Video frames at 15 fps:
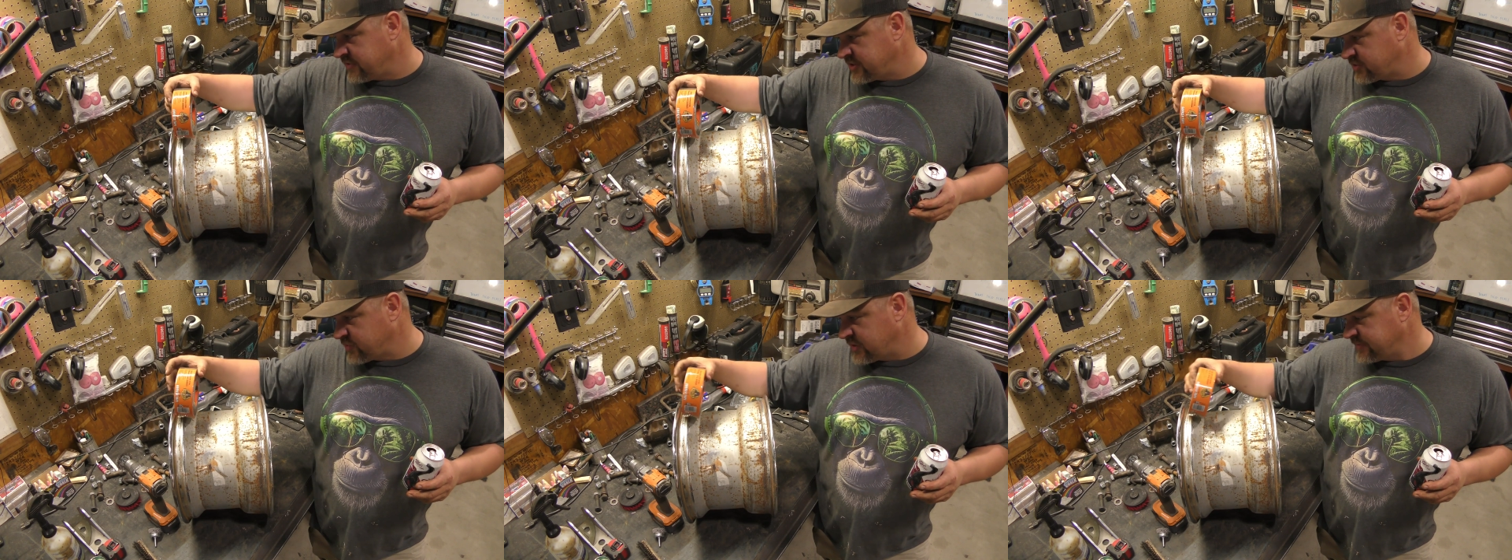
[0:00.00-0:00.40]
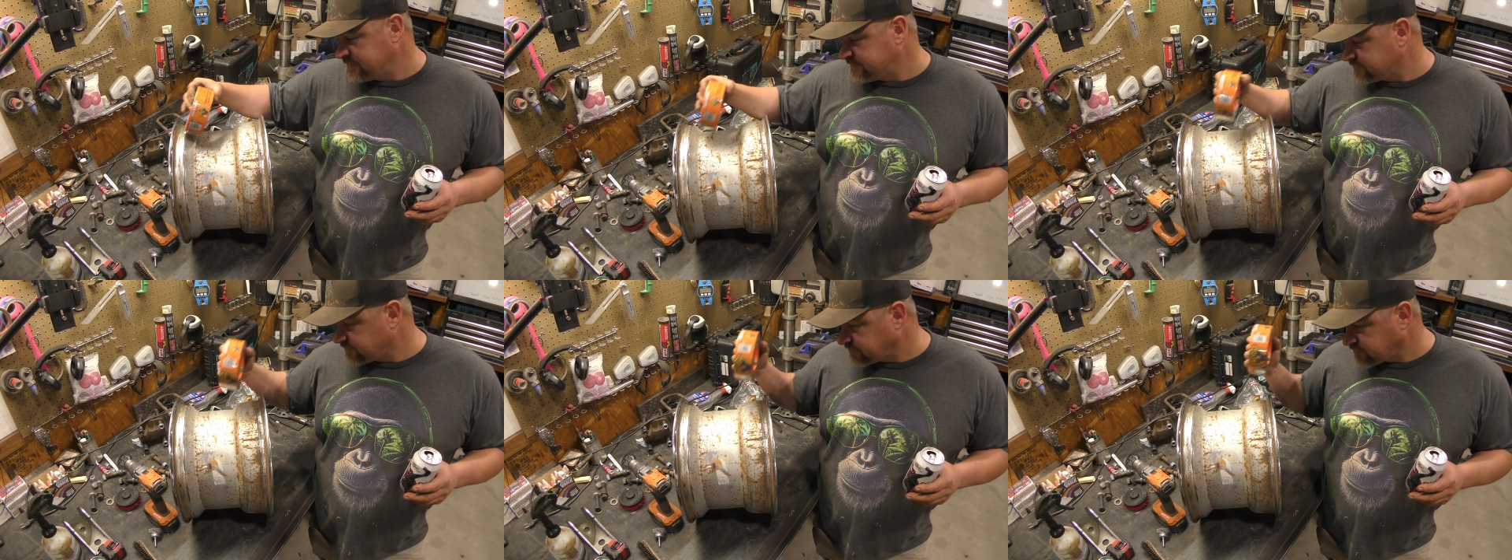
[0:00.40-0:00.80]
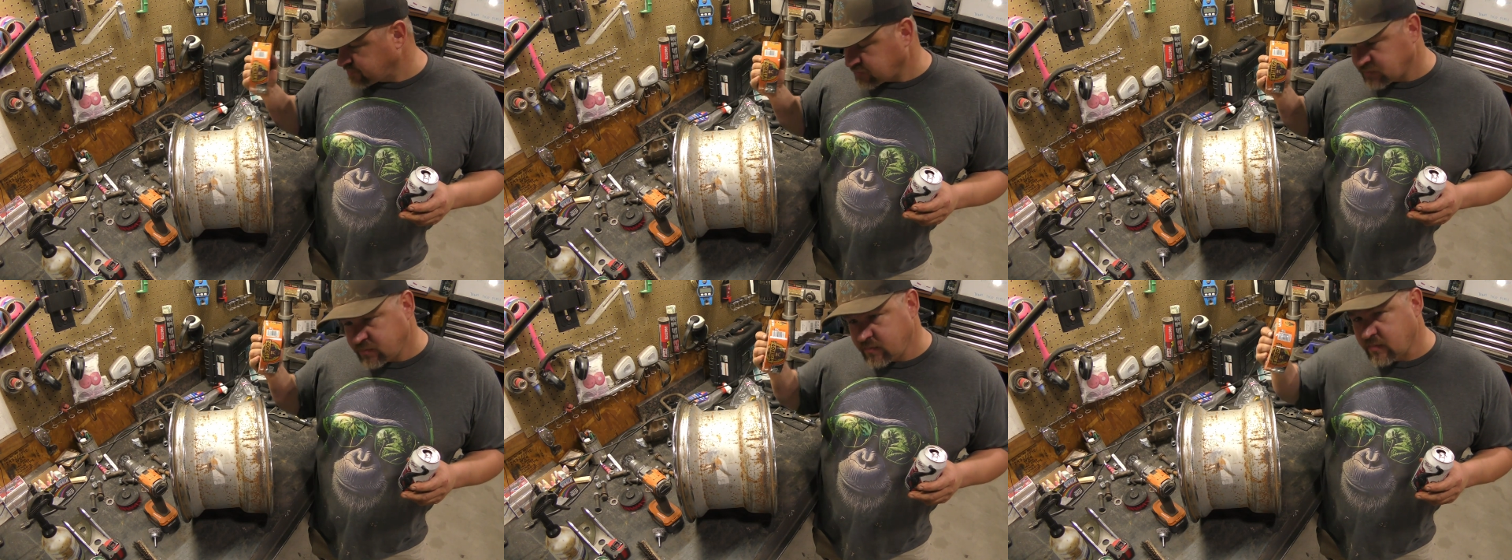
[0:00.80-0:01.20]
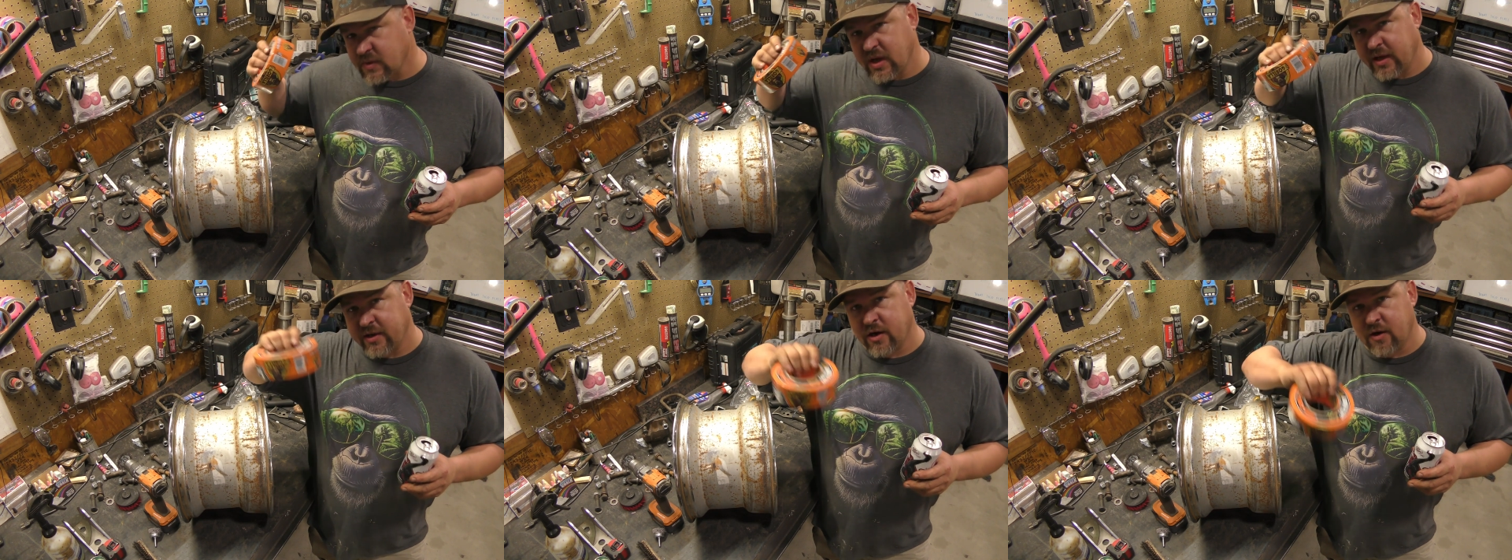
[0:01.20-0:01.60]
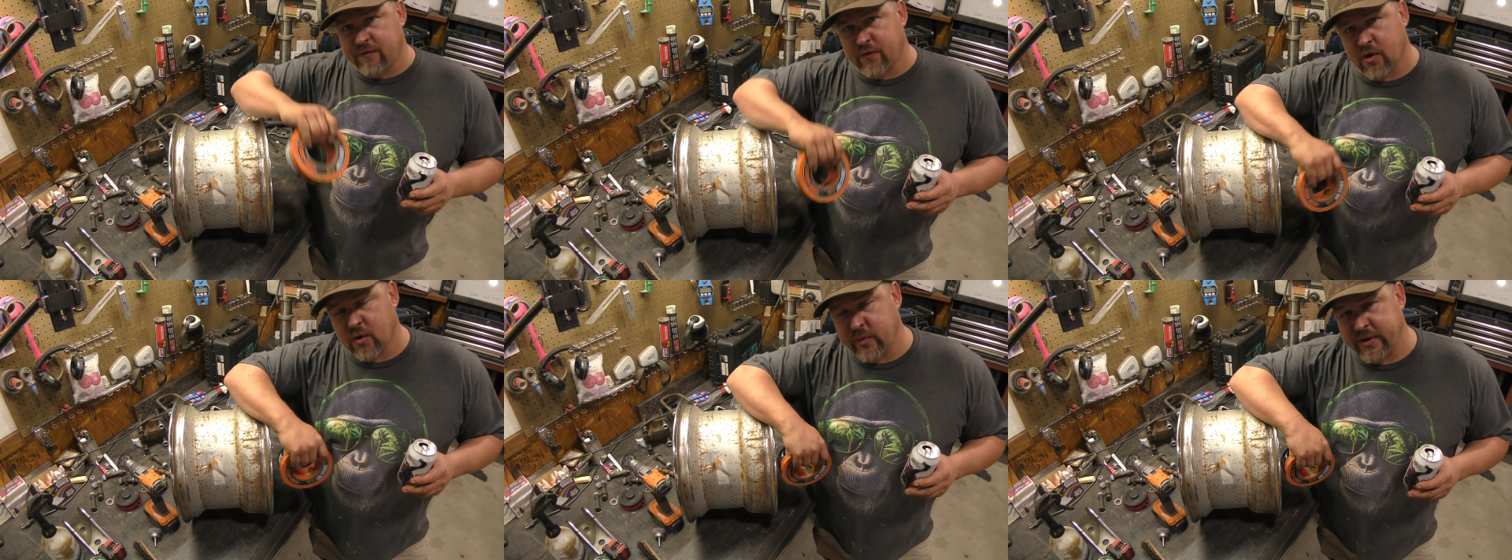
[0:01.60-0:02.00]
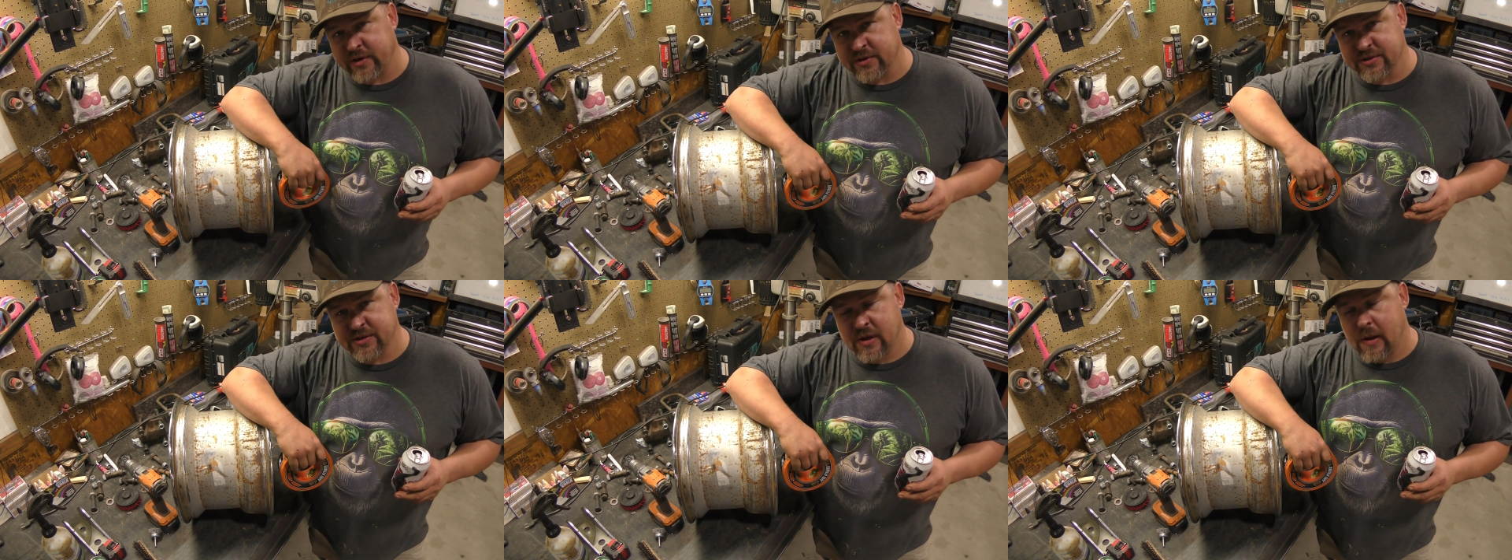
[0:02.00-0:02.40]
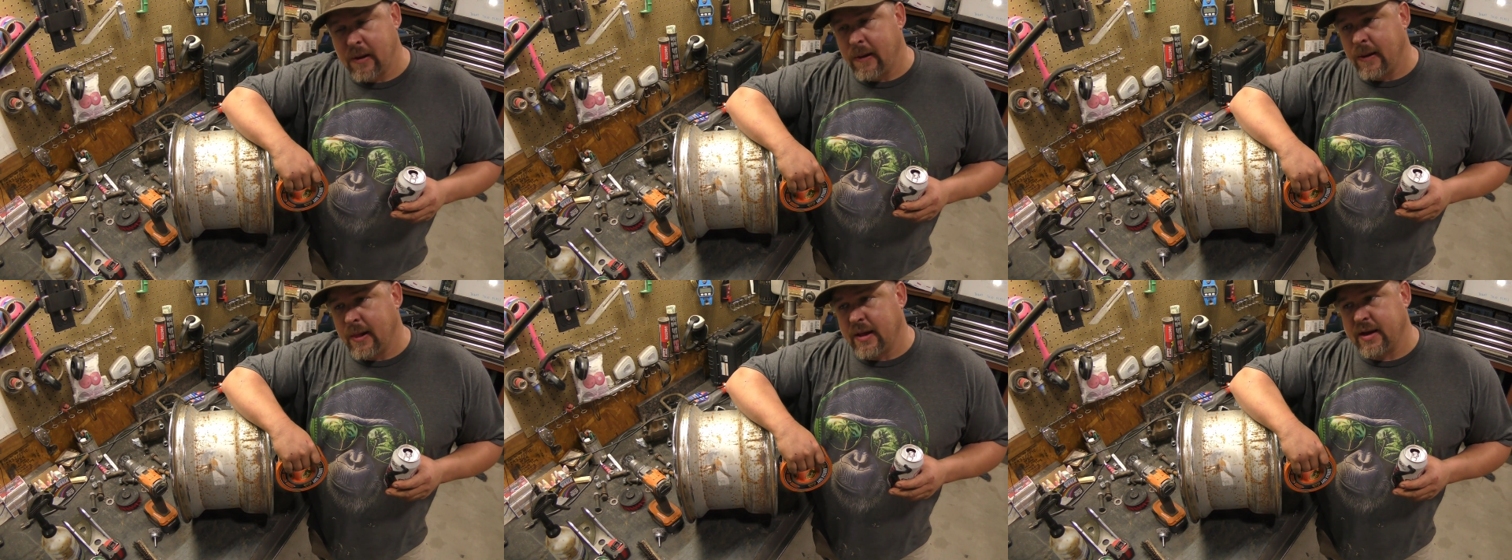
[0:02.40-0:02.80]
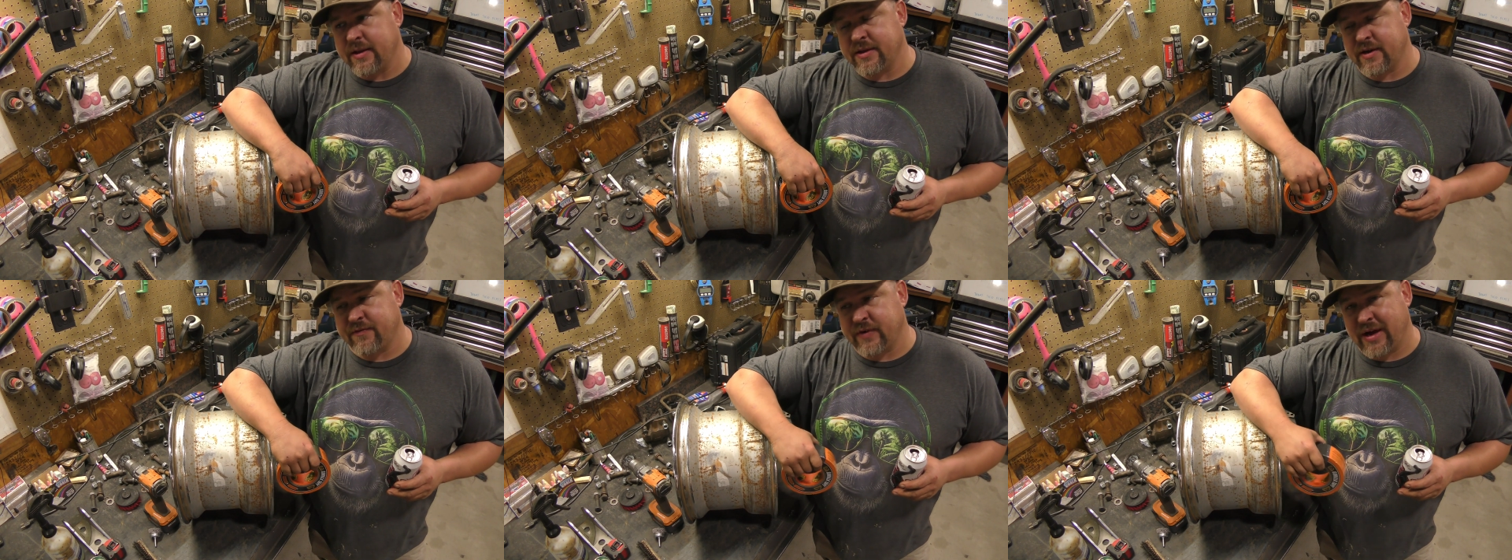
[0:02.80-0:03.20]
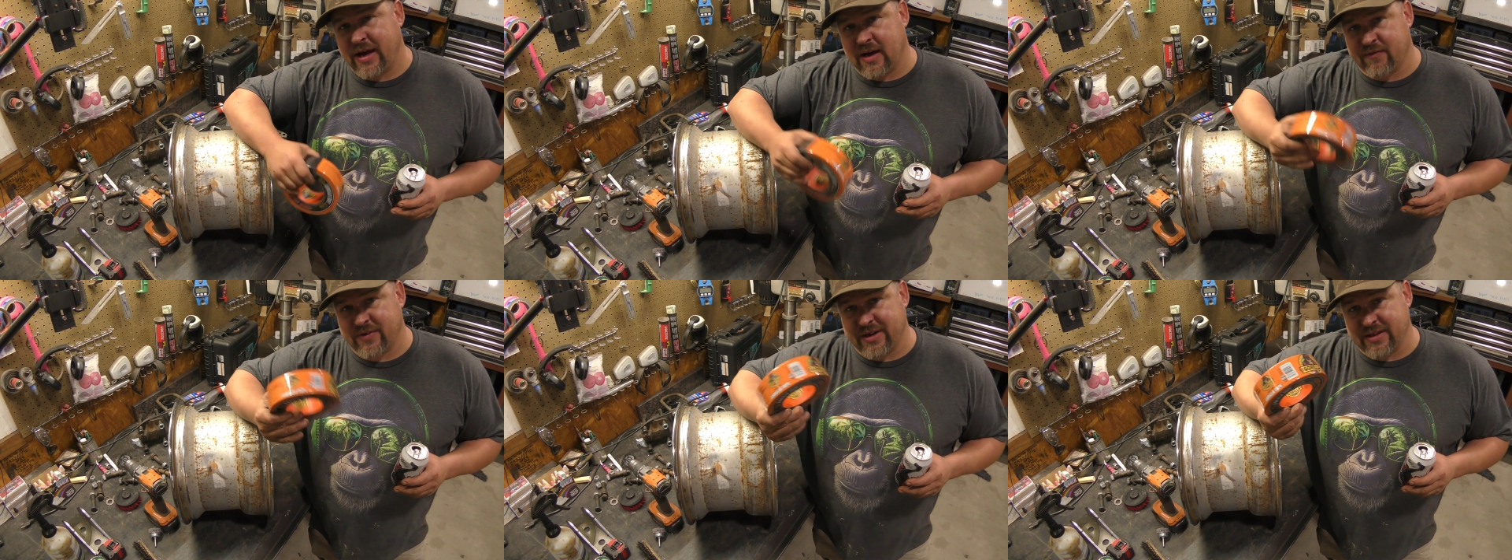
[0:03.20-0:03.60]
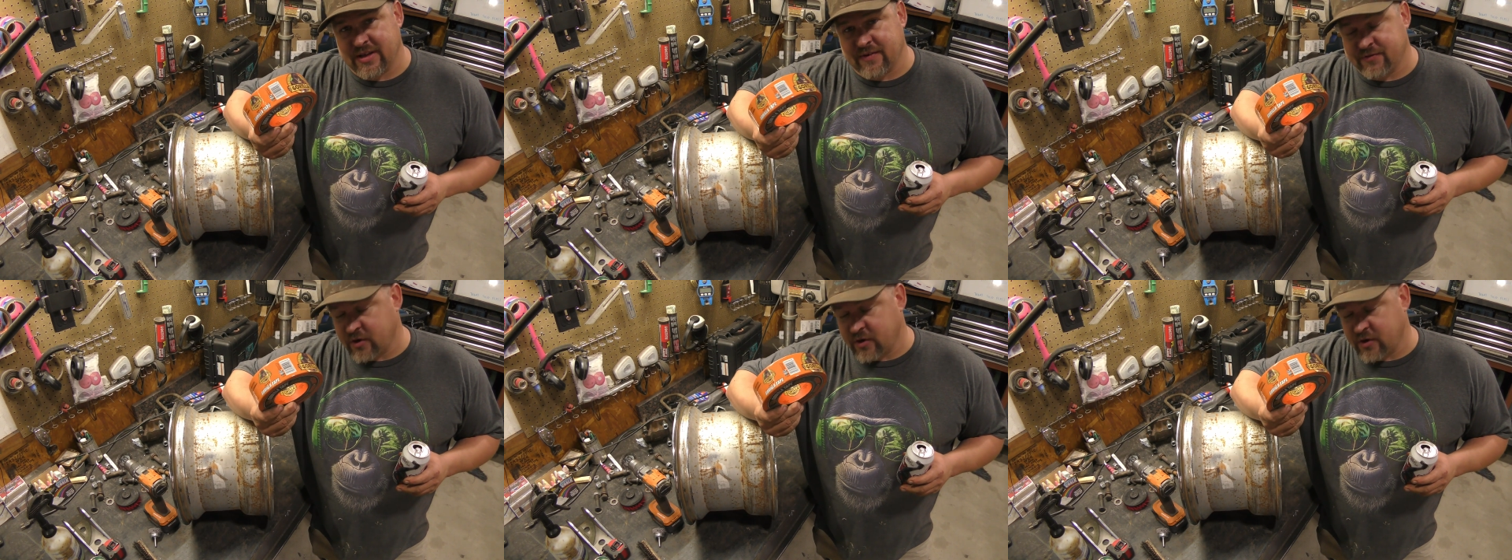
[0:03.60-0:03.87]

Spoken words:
this one on all 4 wheels, and then if I have any left